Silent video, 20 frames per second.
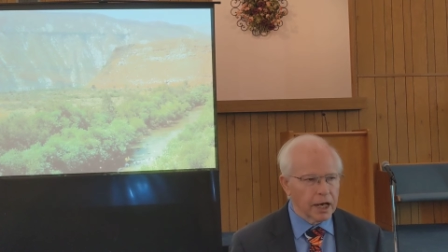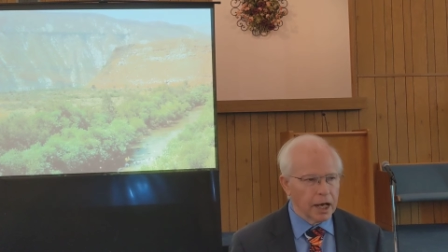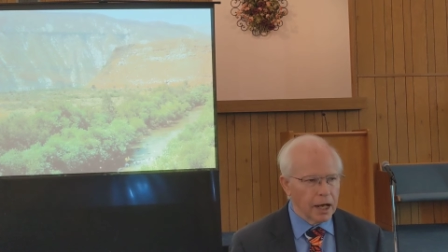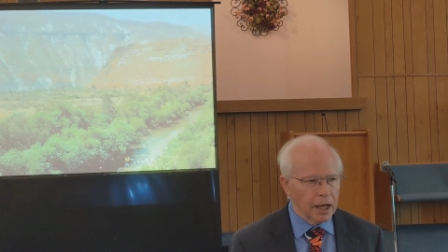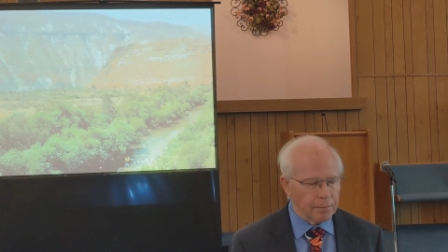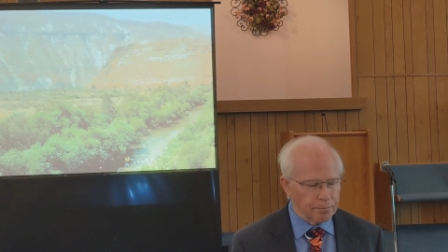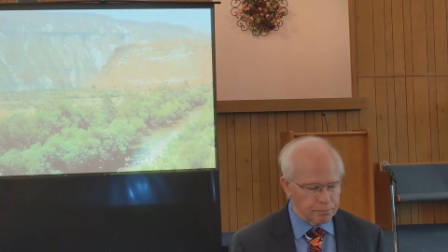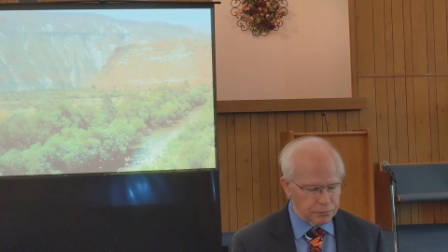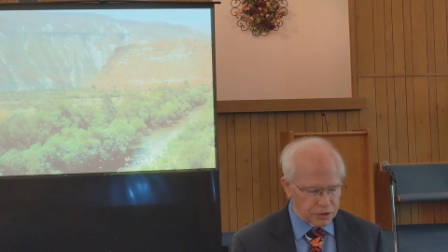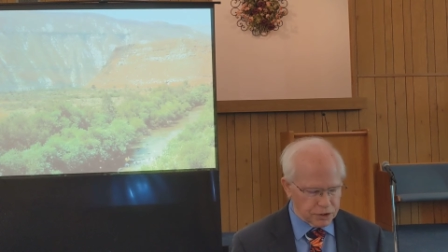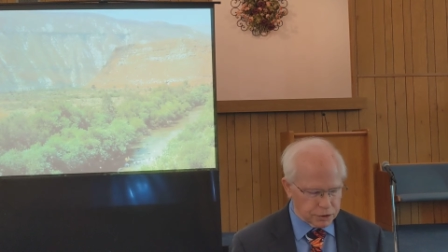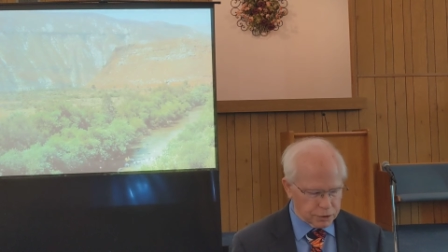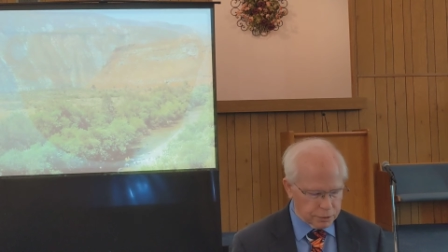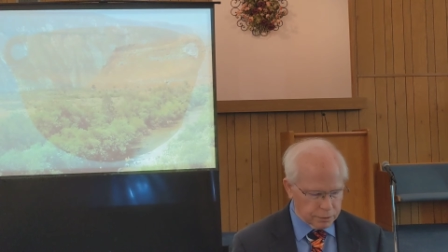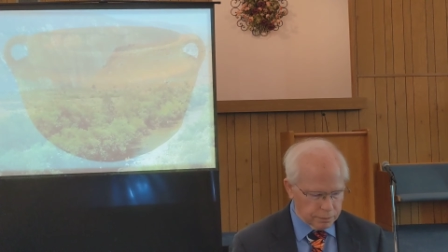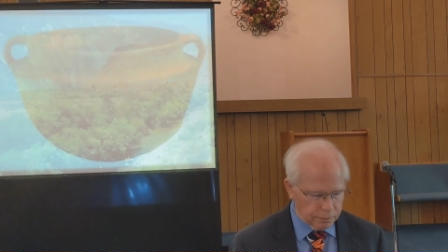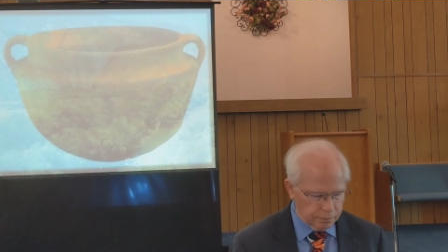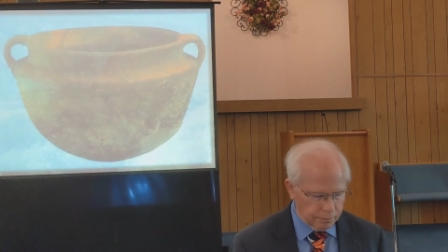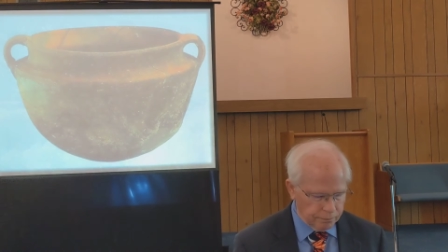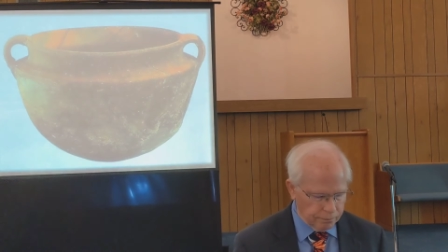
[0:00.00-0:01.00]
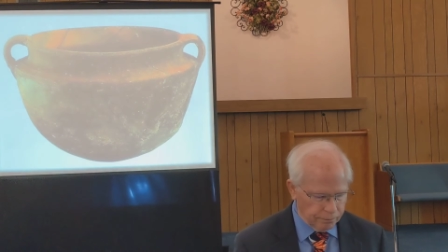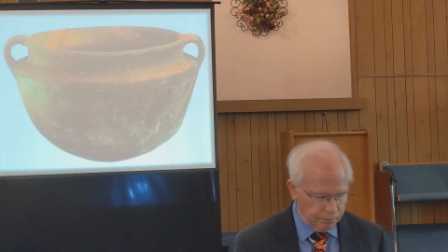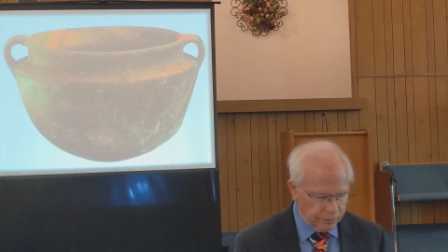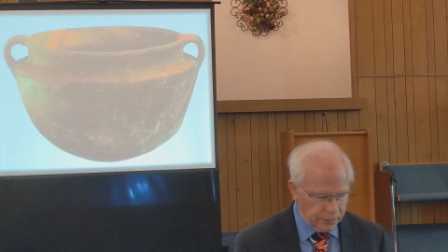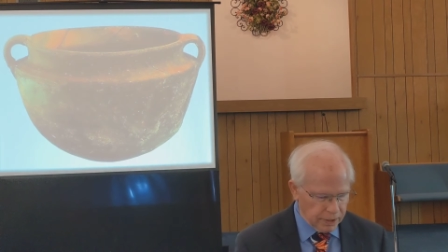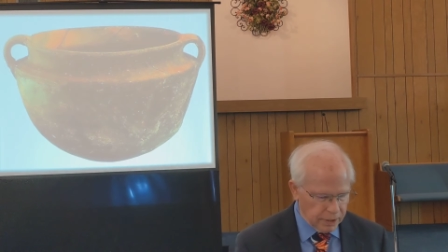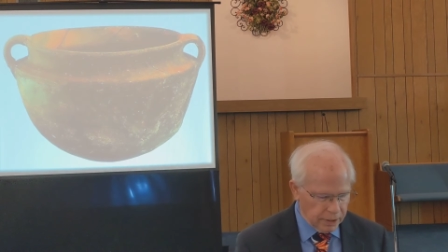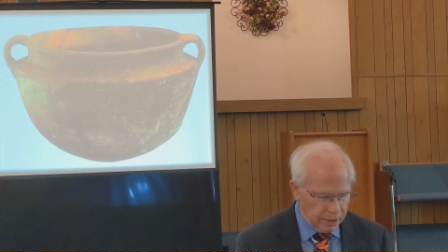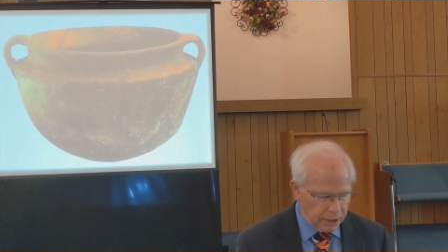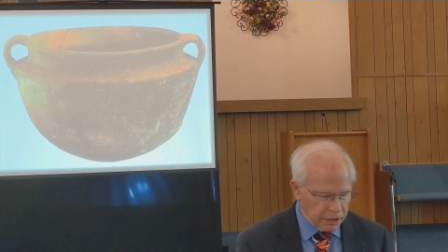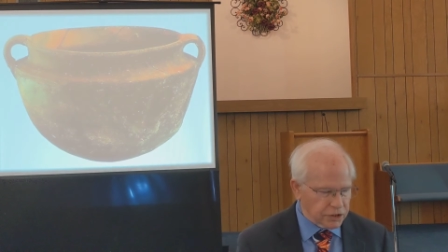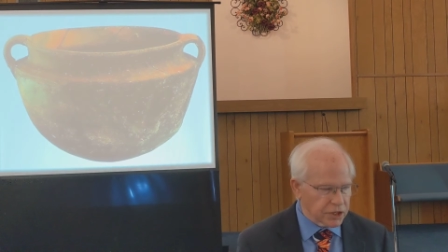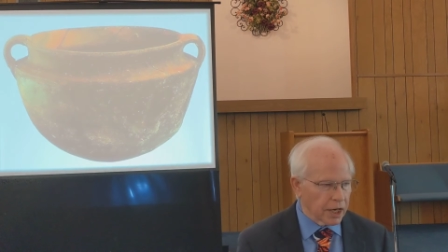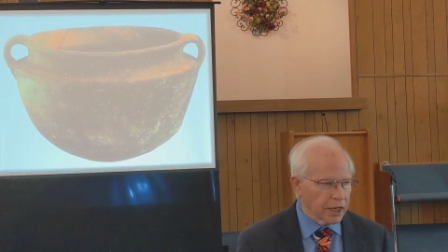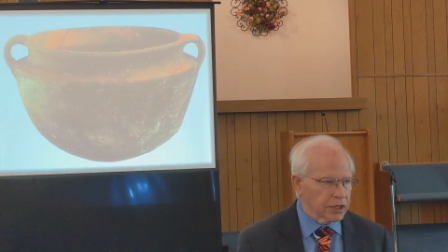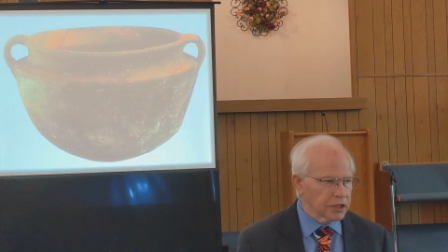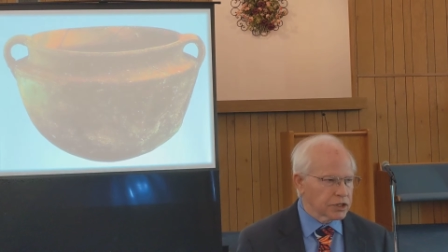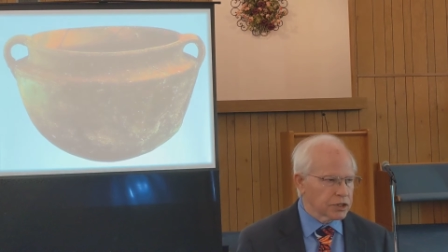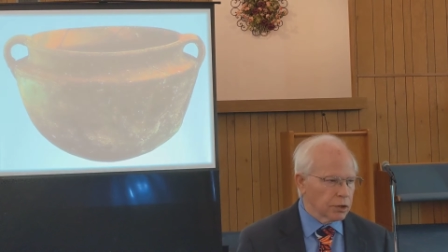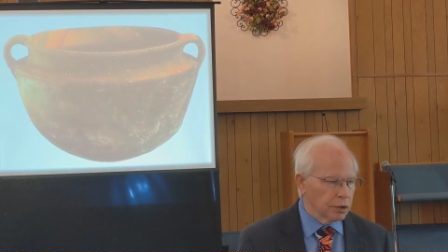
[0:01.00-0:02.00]
comes. He's
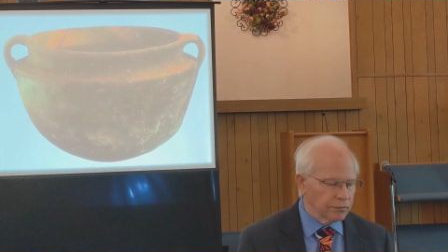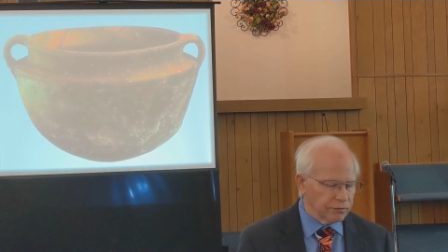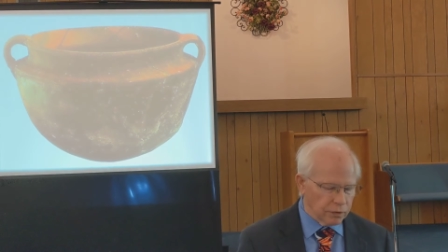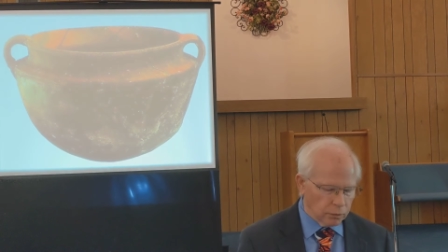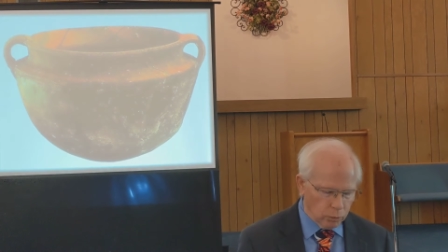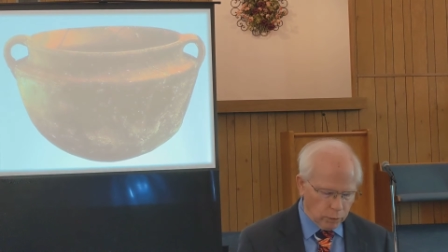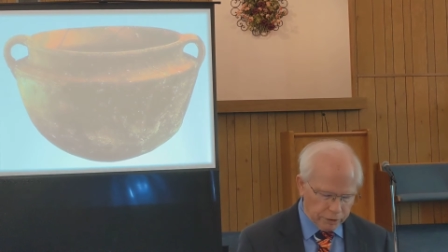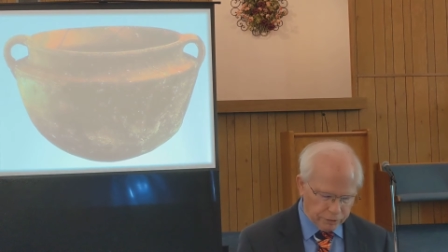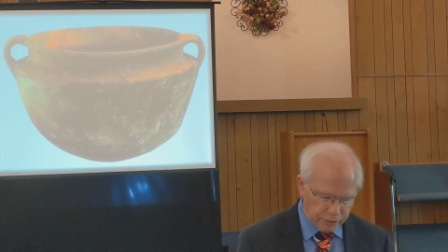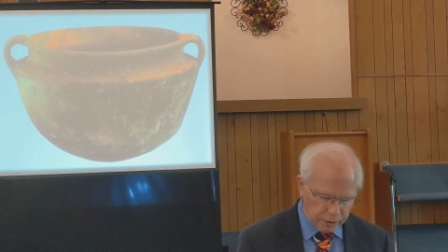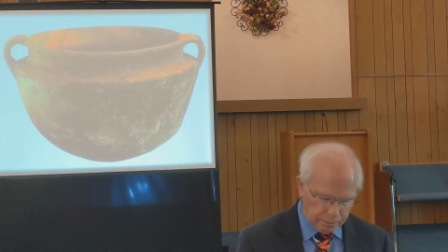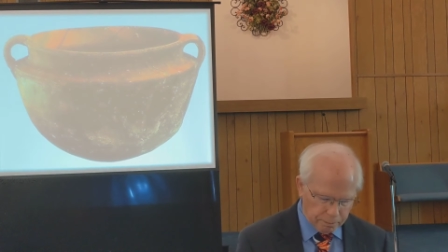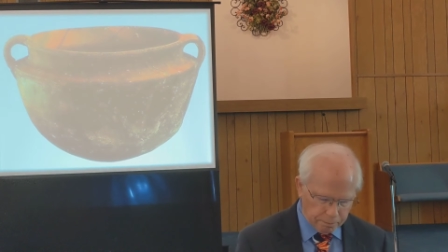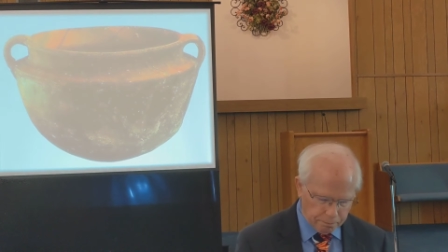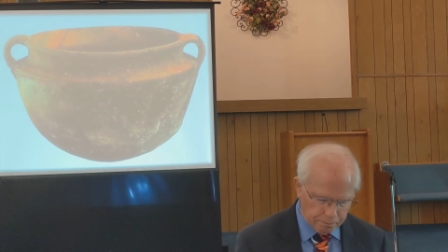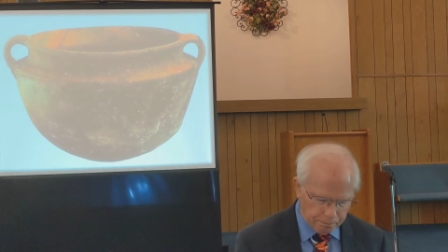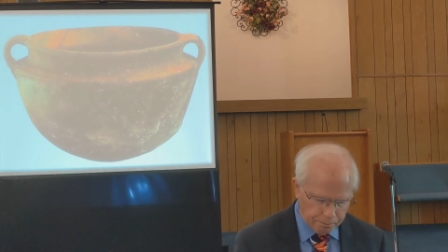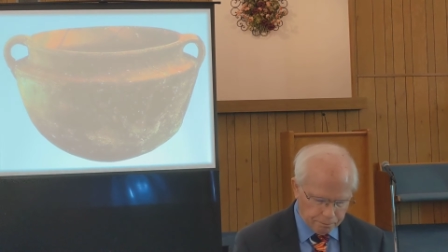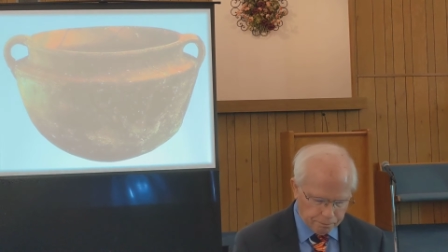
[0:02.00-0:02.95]
got a servant with him.